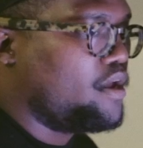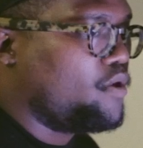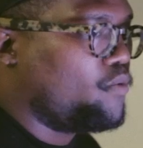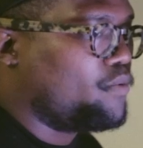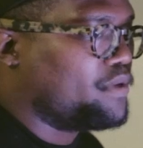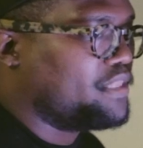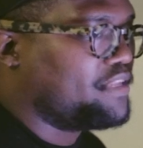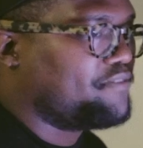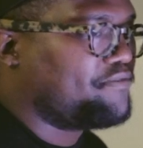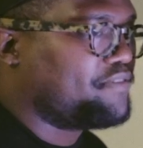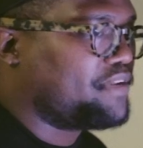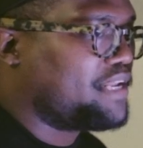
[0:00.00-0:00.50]

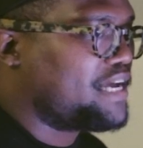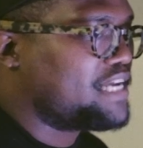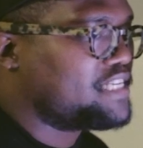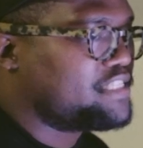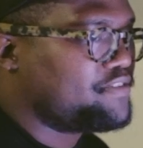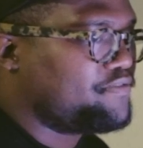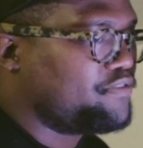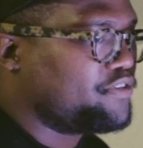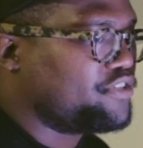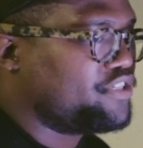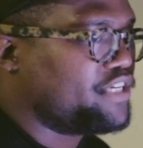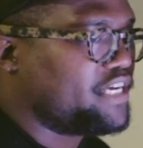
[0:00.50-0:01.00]
when the
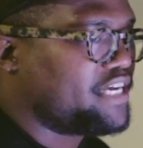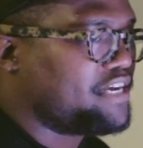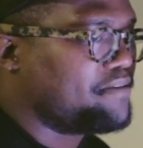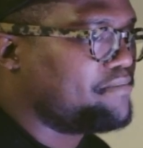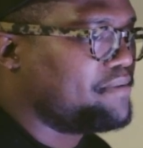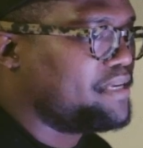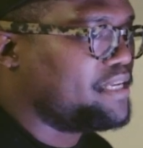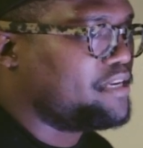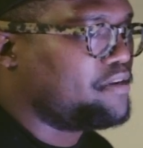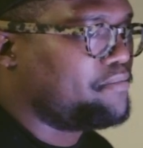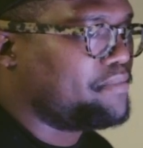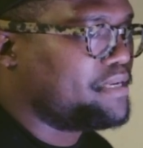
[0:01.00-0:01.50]
philosopher Jacob
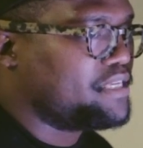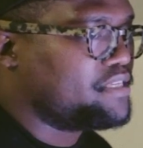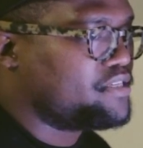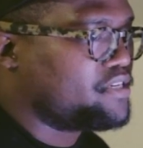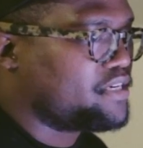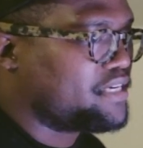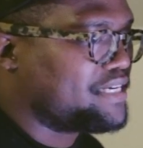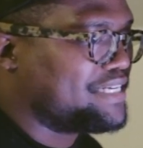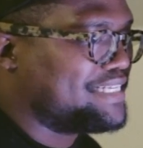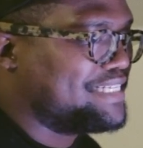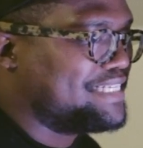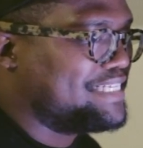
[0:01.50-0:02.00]
Needleman
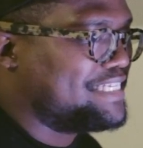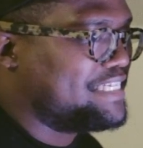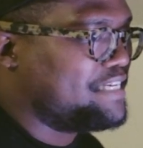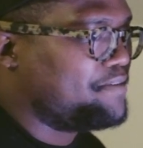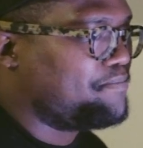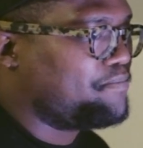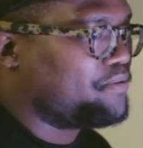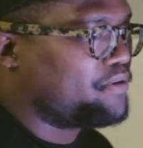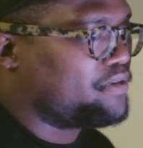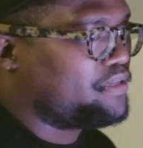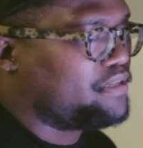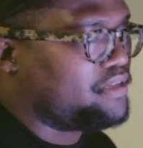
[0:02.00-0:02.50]
took a
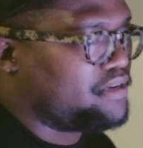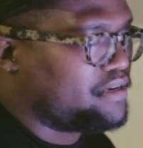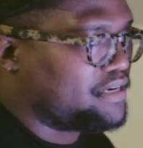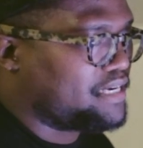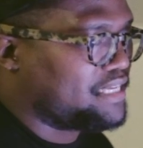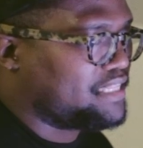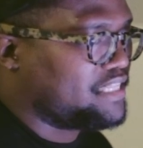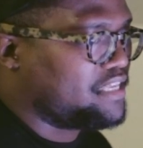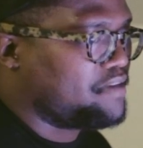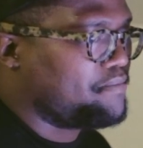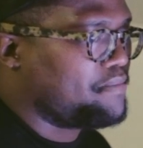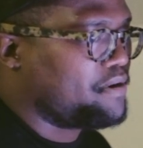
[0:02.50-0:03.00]
deeper look
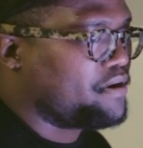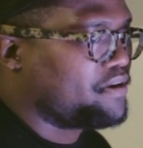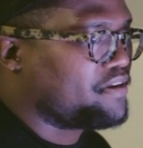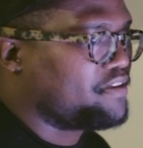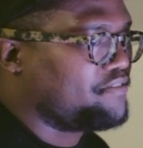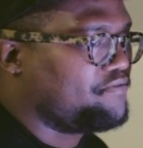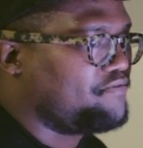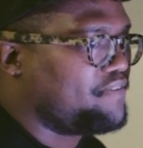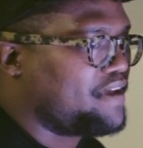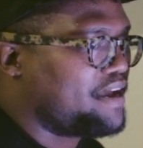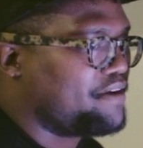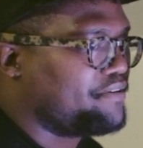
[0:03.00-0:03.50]
at the
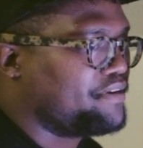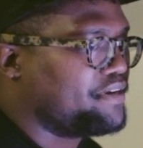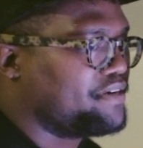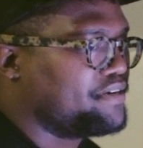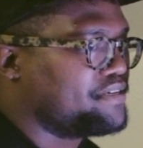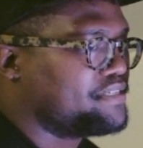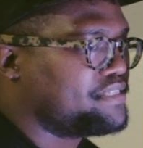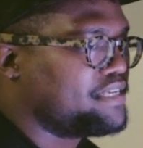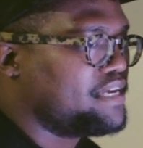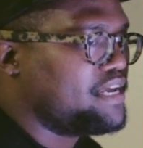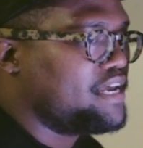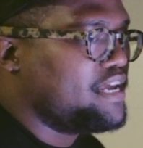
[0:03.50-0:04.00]
American
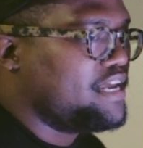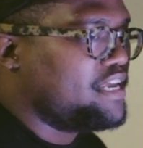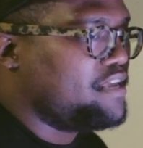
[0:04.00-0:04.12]
founders,